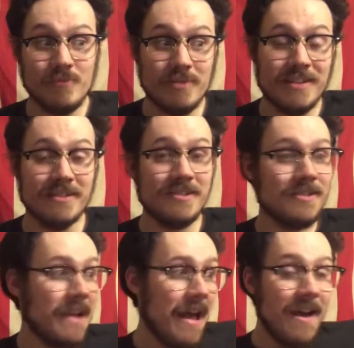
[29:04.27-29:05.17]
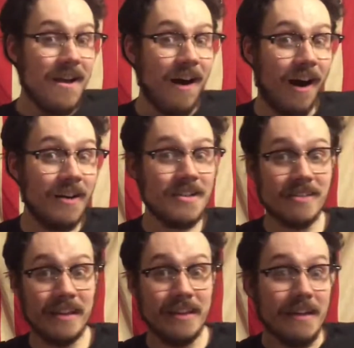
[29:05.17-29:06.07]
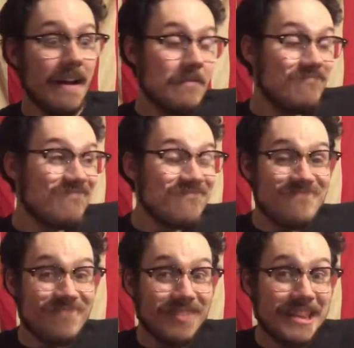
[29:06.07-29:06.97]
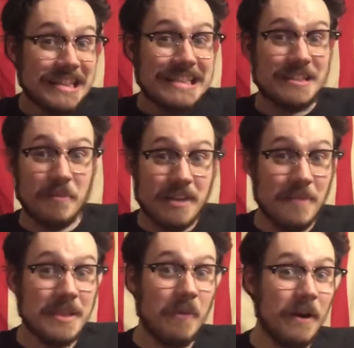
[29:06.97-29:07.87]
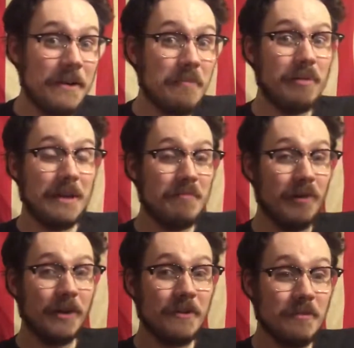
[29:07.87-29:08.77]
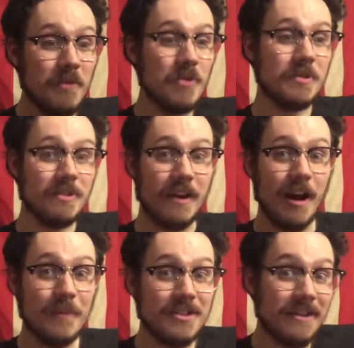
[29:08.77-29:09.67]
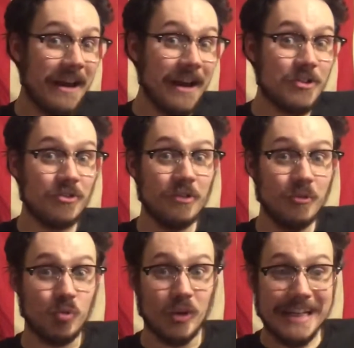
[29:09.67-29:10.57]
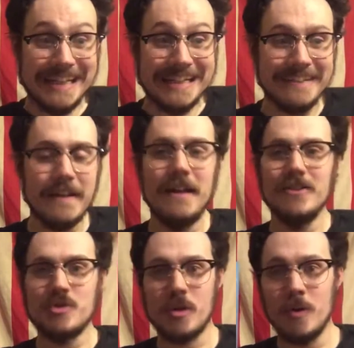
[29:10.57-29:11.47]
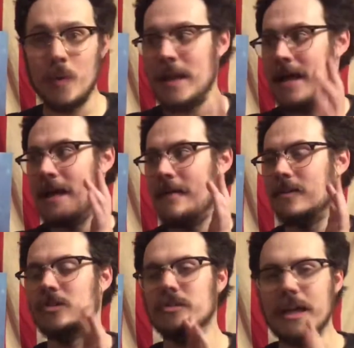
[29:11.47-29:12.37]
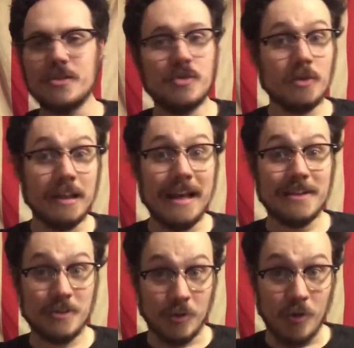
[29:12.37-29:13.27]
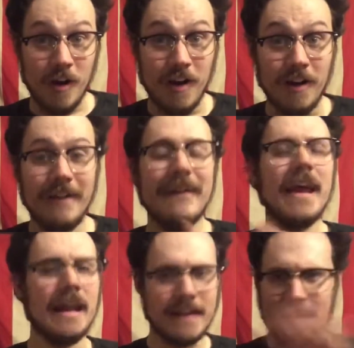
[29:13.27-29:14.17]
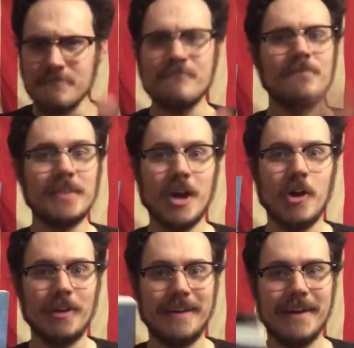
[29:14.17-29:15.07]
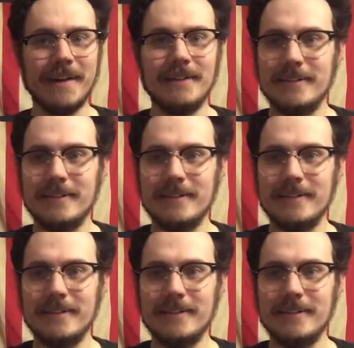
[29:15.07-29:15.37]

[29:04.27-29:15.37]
because, honestly, sometimes they wind up being better than most of the comics that I actually read. So, let's do the last hurrah and then call it a day.